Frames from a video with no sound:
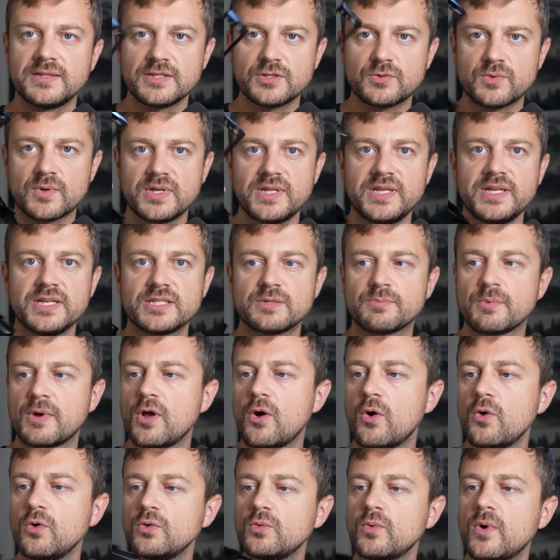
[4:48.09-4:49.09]
This one here is my
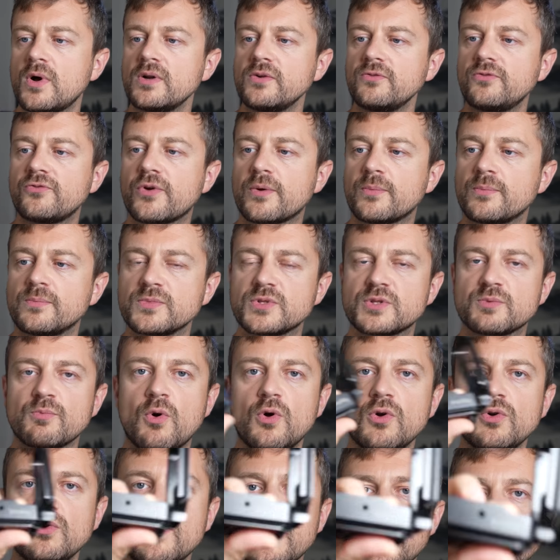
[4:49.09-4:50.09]
old one from
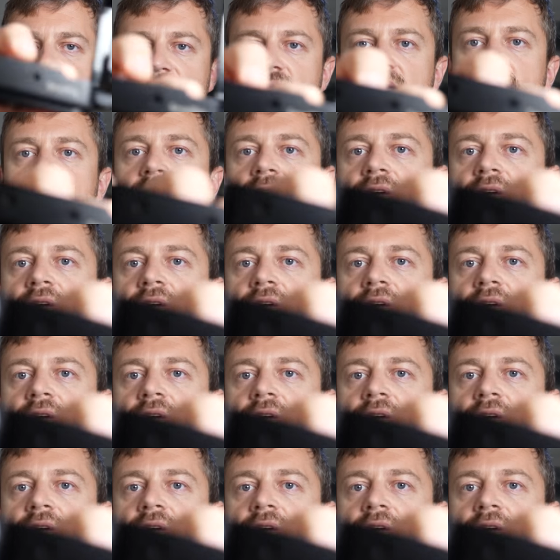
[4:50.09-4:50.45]
Smallrig